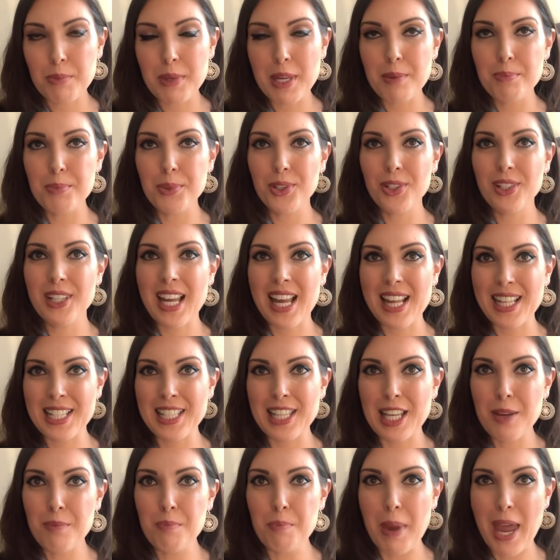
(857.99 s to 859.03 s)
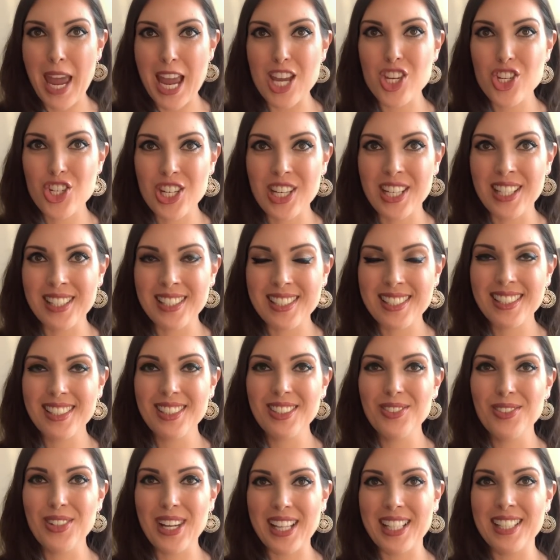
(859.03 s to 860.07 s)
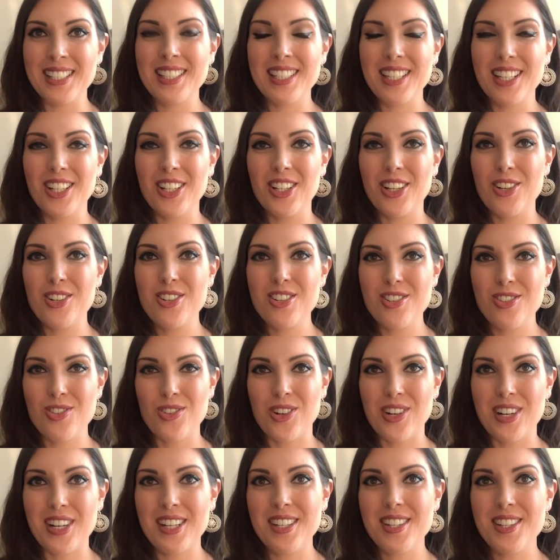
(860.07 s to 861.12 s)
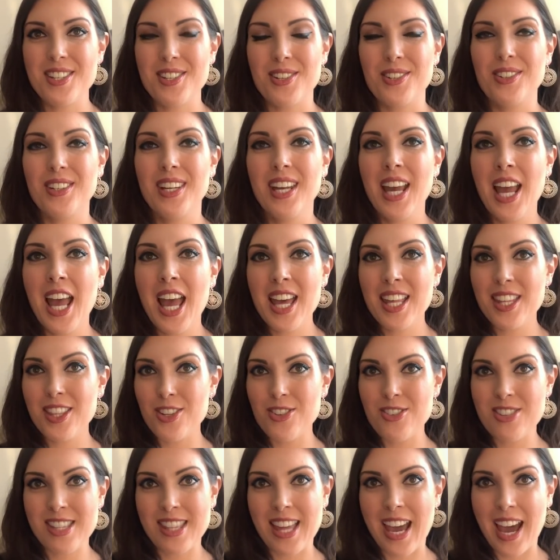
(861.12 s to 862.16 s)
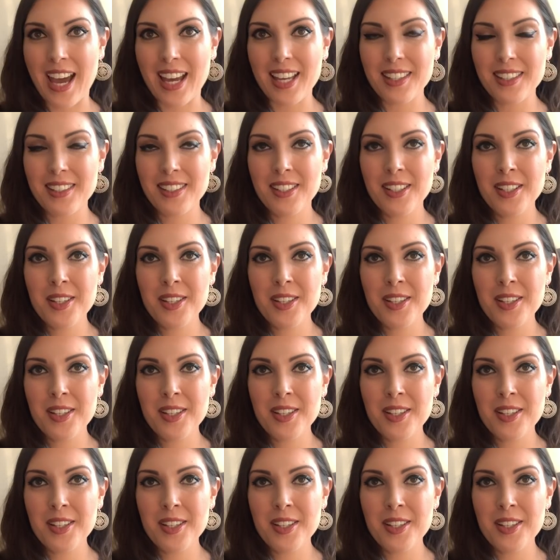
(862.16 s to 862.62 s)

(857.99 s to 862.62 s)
People are getting impatient waiting to hear your story, so there's that.